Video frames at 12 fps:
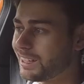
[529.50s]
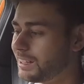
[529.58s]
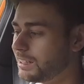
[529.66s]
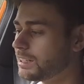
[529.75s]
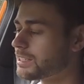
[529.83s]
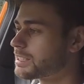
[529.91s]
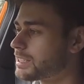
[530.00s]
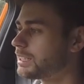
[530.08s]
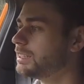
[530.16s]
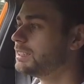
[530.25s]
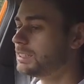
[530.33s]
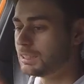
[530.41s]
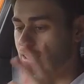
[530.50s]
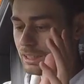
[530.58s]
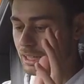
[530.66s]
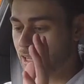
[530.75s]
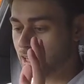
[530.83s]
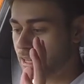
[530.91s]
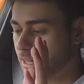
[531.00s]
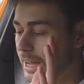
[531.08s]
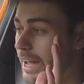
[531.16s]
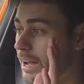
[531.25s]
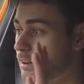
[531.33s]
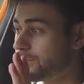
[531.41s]
cars I
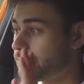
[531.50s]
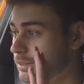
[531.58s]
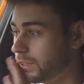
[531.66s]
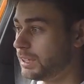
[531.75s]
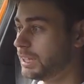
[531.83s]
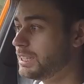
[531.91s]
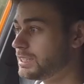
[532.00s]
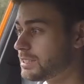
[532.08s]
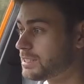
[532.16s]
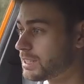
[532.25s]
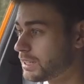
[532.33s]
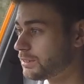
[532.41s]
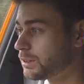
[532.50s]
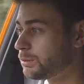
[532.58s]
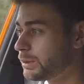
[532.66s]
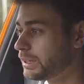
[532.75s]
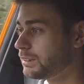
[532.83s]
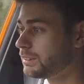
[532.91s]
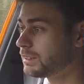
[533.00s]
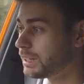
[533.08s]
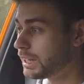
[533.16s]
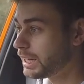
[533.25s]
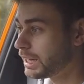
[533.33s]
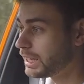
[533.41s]
have a heated steering wheel,
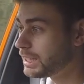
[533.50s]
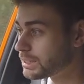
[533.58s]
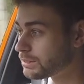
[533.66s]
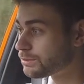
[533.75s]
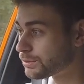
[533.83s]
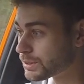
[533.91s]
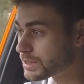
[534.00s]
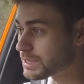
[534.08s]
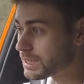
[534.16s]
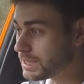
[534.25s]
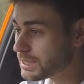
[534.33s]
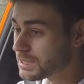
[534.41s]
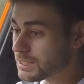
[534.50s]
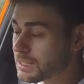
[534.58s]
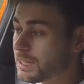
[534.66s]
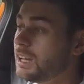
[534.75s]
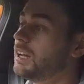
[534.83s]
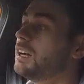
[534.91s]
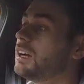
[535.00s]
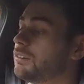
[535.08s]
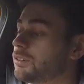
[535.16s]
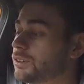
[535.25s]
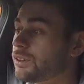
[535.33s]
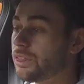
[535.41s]
heated front seats, I've
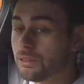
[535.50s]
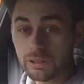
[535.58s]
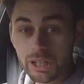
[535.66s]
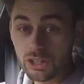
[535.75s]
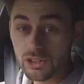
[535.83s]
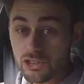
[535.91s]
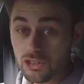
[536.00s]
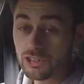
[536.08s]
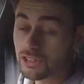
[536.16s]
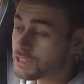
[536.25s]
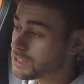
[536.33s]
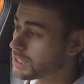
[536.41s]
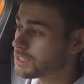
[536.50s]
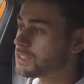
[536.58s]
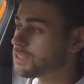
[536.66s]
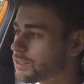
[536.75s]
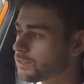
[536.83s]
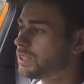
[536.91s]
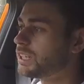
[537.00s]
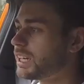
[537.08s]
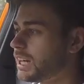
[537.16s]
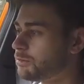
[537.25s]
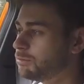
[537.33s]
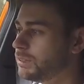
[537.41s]
got a 360 degree
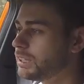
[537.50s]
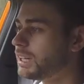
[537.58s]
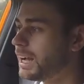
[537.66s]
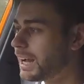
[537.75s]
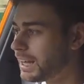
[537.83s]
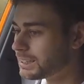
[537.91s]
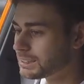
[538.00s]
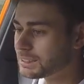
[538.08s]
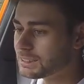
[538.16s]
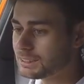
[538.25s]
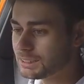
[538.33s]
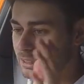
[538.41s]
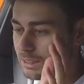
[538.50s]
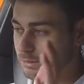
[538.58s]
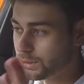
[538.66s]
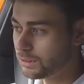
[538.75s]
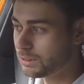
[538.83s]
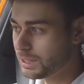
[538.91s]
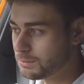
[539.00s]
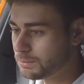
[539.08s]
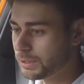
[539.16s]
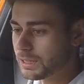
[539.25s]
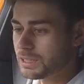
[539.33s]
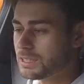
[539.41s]
camera, and I've got
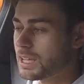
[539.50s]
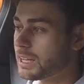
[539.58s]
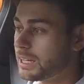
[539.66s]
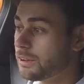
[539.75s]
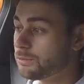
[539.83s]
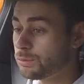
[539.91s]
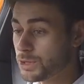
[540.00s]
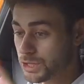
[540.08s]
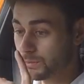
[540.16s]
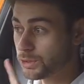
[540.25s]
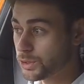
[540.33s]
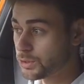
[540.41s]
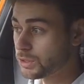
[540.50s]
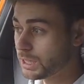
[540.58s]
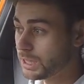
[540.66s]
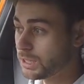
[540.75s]
inbuilt sat nav, which I'm currently